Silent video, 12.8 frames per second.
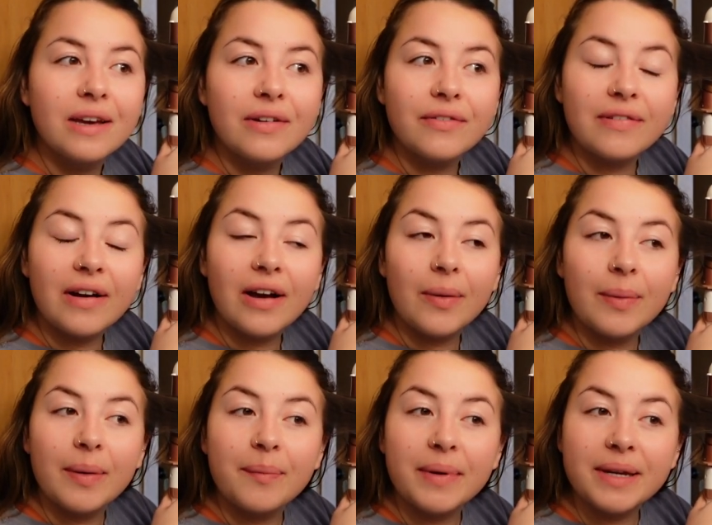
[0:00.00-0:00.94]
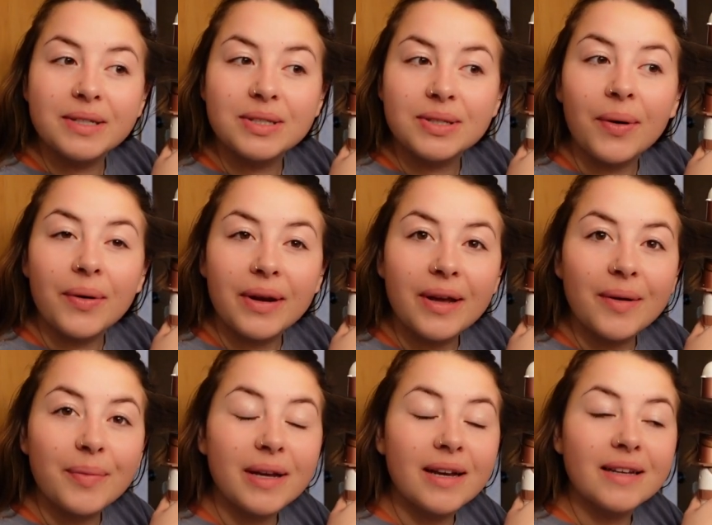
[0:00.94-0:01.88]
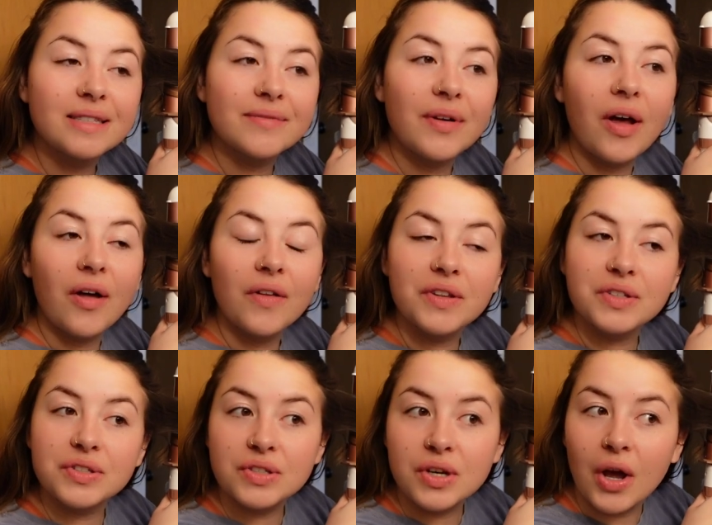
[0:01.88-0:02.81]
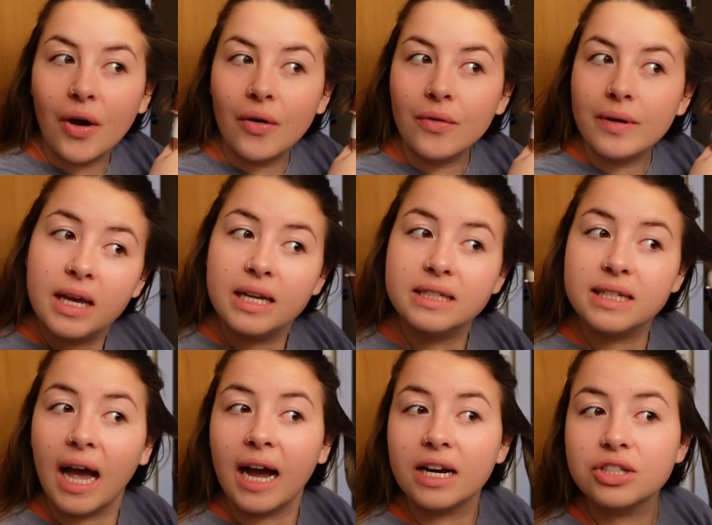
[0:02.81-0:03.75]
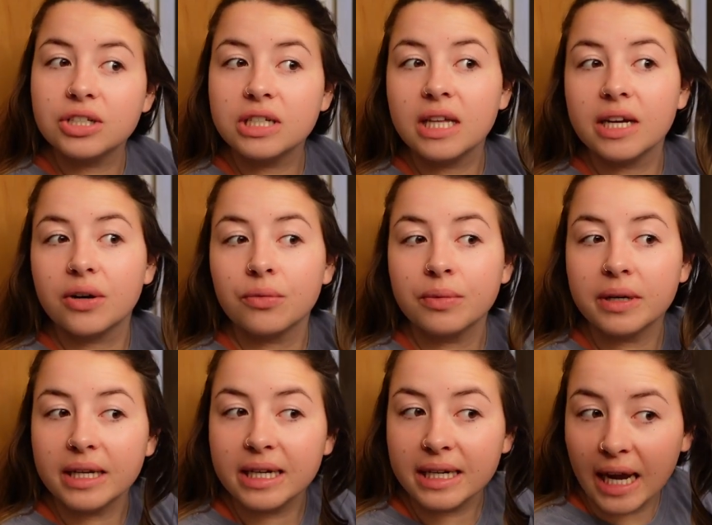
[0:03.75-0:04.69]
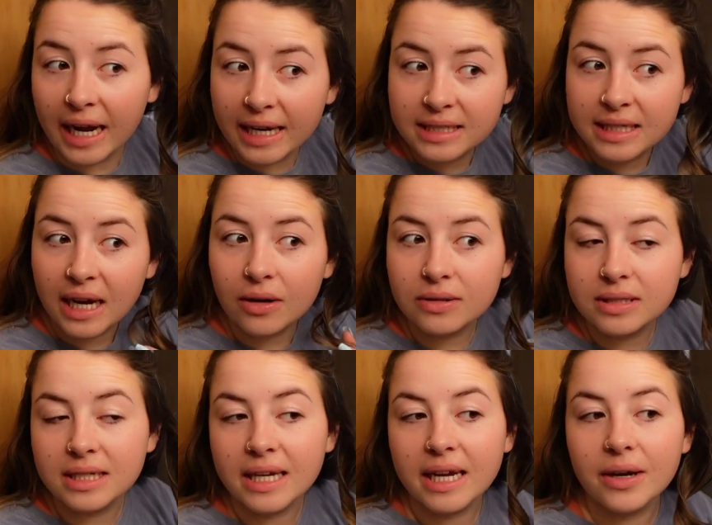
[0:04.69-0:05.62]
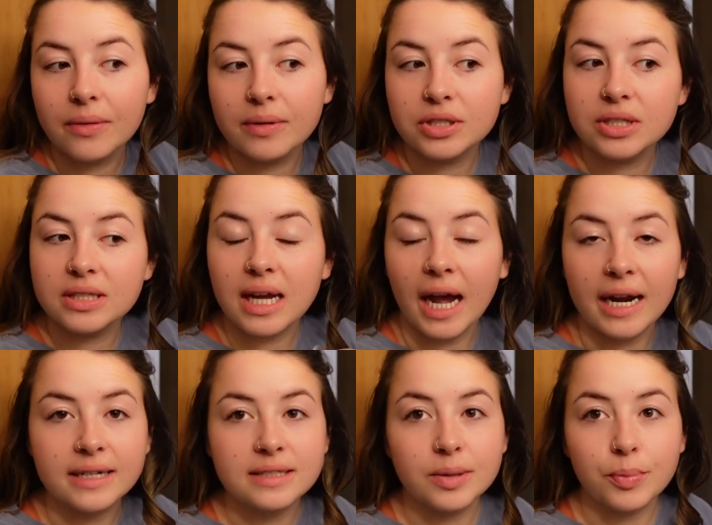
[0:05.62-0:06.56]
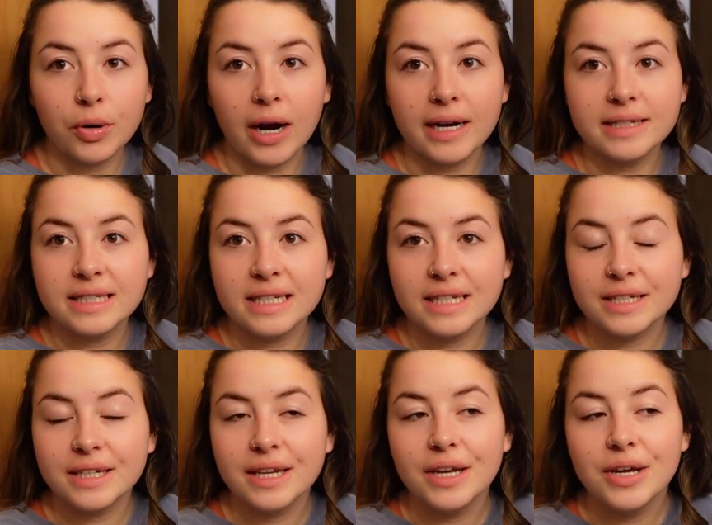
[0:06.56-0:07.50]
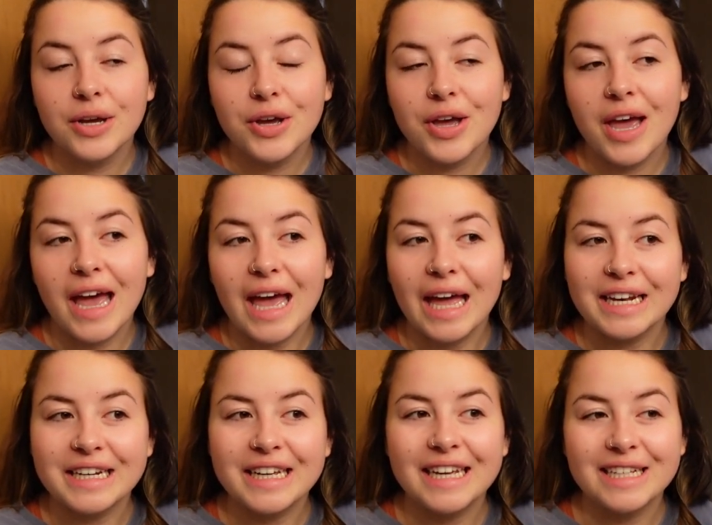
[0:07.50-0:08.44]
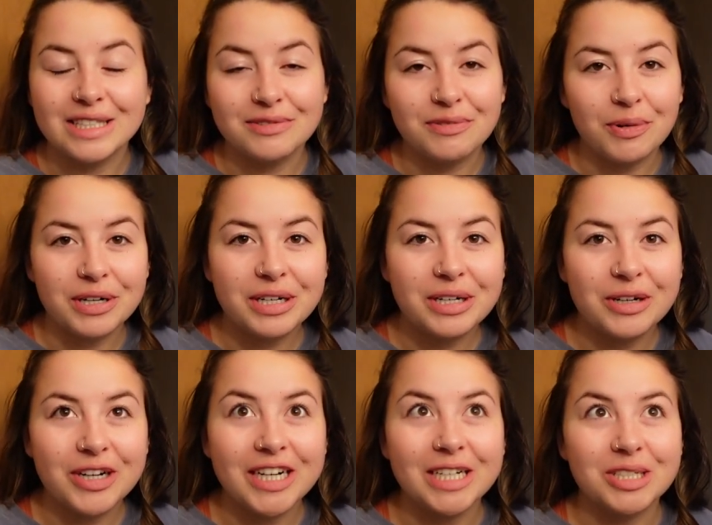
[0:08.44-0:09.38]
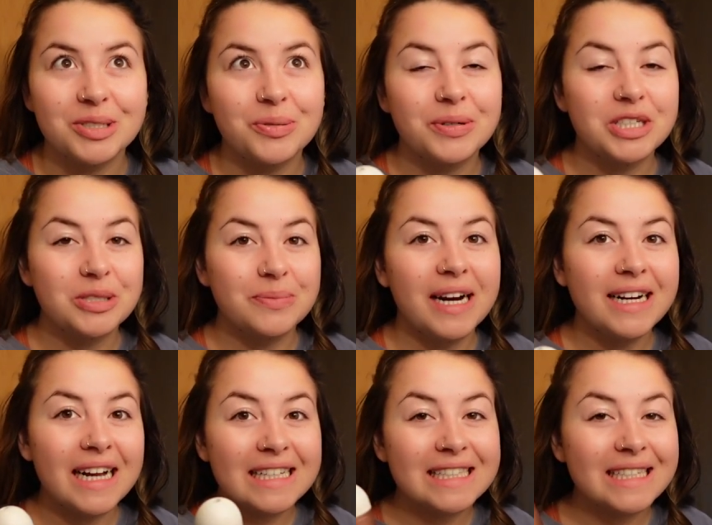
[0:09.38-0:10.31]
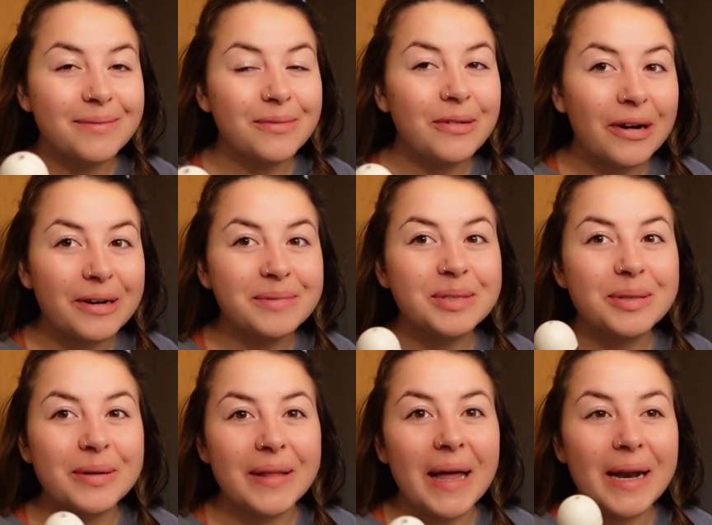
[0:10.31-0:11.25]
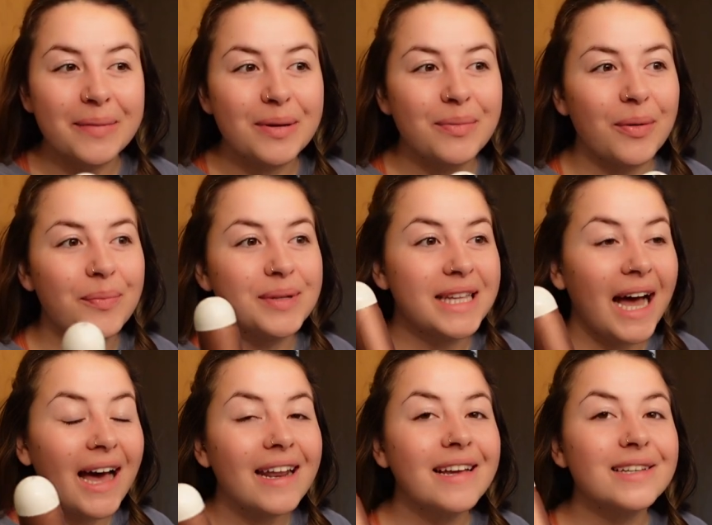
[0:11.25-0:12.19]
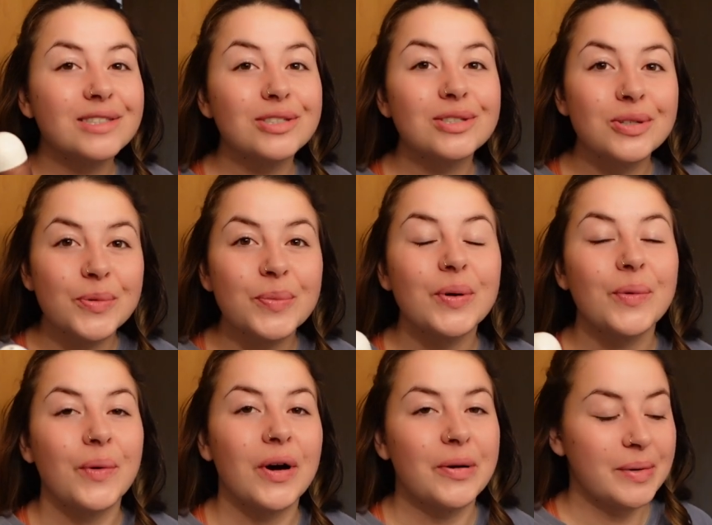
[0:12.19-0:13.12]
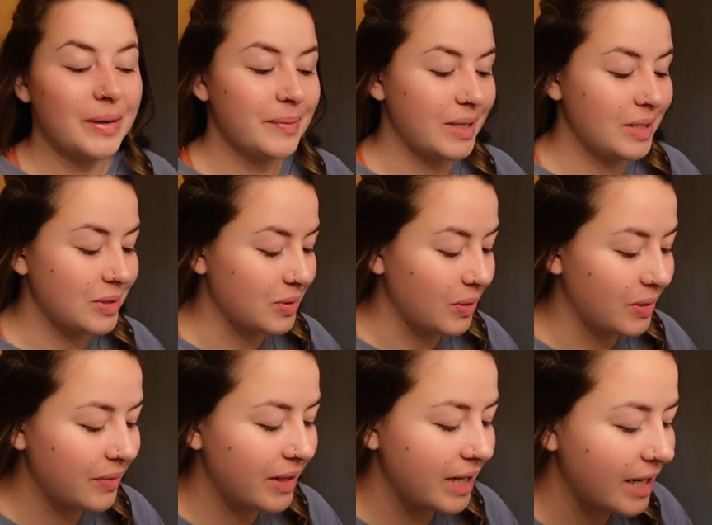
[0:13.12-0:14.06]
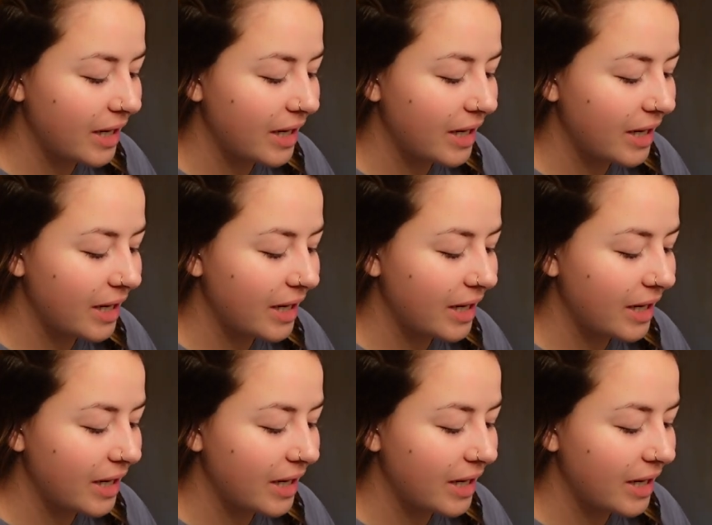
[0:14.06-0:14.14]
from Minnesota because of all the snow. It's actually like really nice out today, which is kind of surprising. And it's 40 degrees, which might not seem warm to a lot of people, but that is super warm in Minnesota right